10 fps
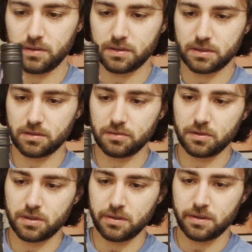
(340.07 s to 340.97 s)
So,
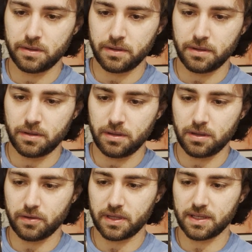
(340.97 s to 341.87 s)
you
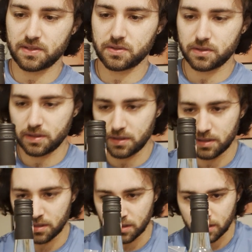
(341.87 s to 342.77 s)
know, it gets
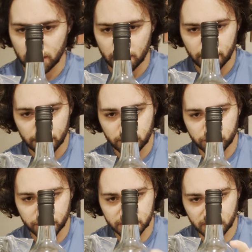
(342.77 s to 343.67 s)

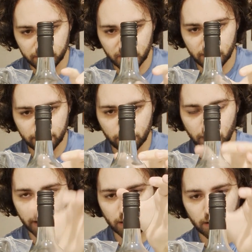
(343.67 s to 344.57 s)
just above
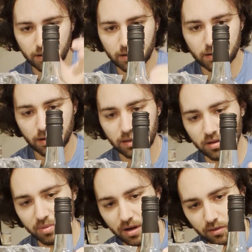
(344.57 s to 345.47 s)
where the
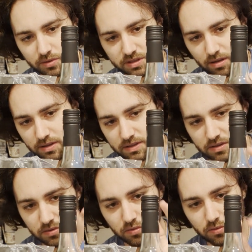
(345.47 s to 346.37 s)
bottle starts
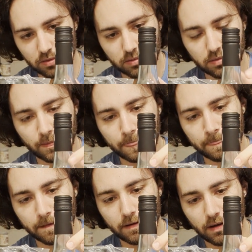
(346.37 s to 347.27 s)
to
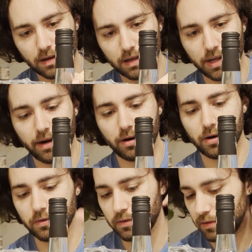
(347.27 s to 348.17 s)
narrow